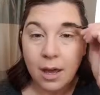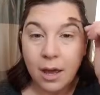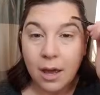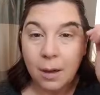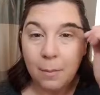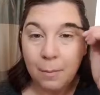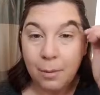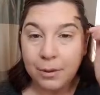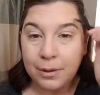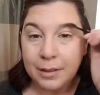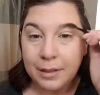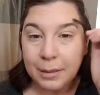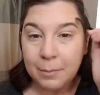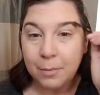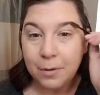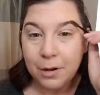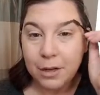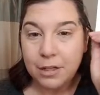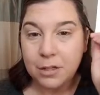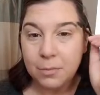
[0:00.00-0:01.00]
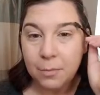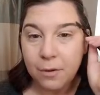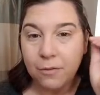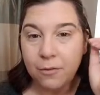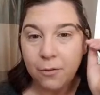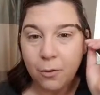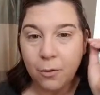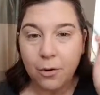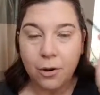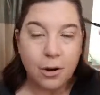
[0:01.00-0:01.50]
blending brush
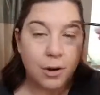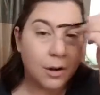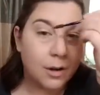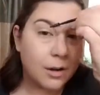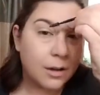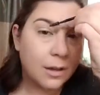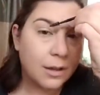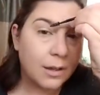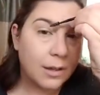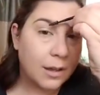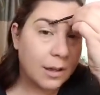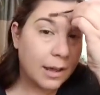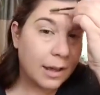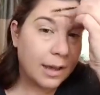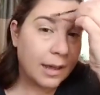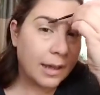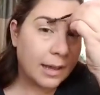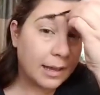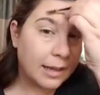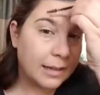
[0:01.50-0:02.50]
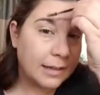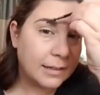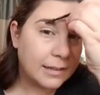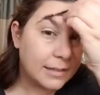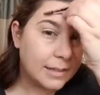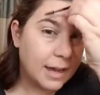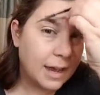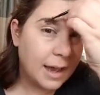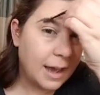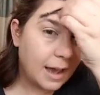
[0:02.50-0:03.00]
before,
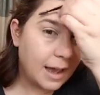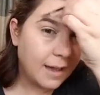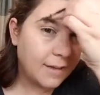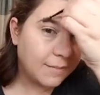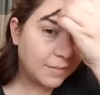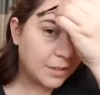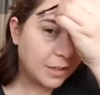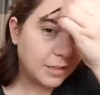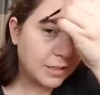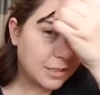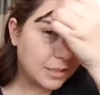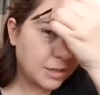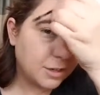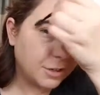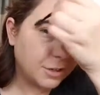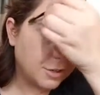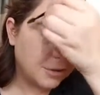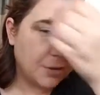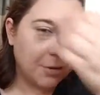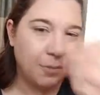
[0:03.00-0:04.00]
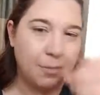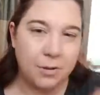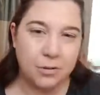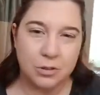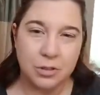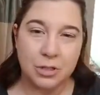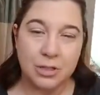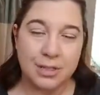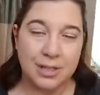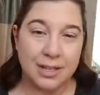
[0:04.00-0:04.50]
and I have done circular
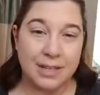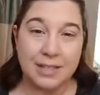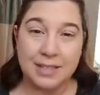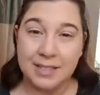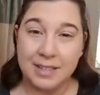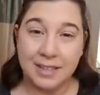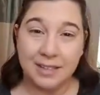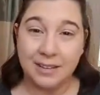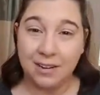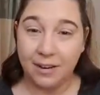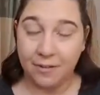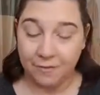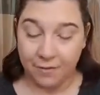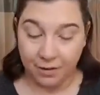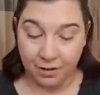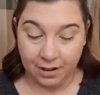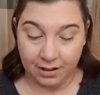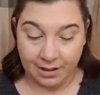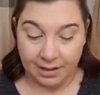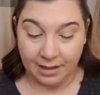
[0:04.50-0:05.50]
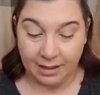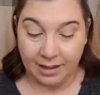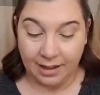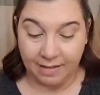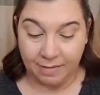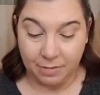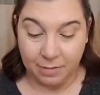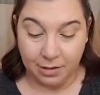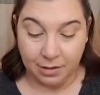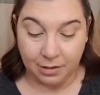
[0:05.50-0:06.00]
motions and did not feel like it
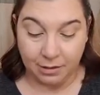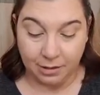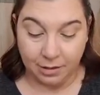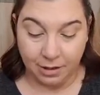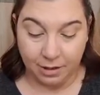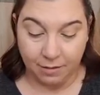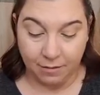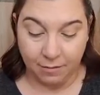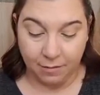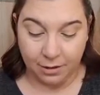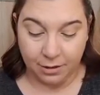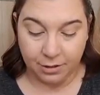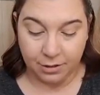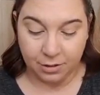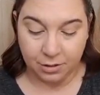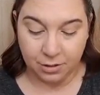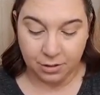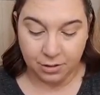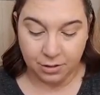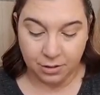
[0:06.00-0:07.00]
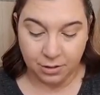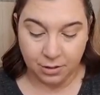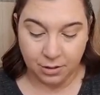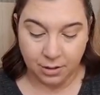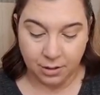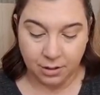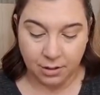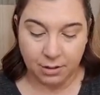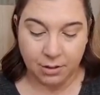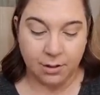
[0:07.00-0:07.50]
gave me good coverage.
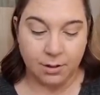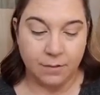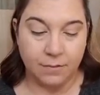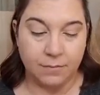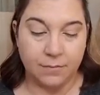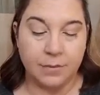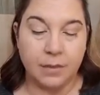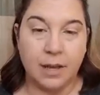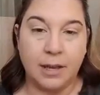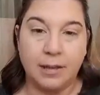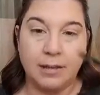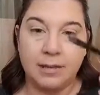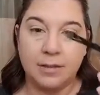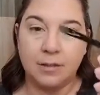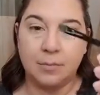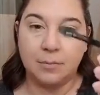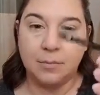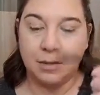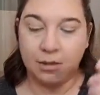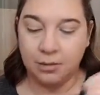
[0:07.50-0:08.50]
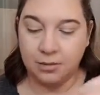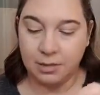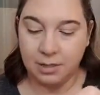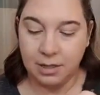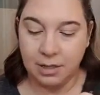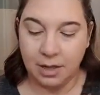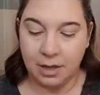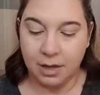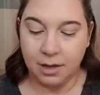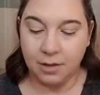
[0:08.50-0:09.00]
Okay, so I'm going to use
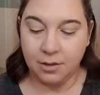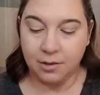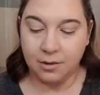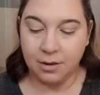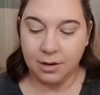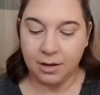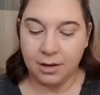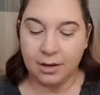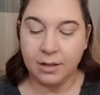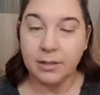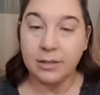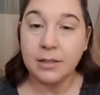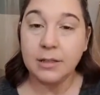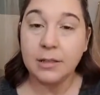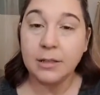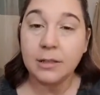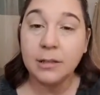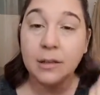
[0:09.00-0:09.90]
the other end.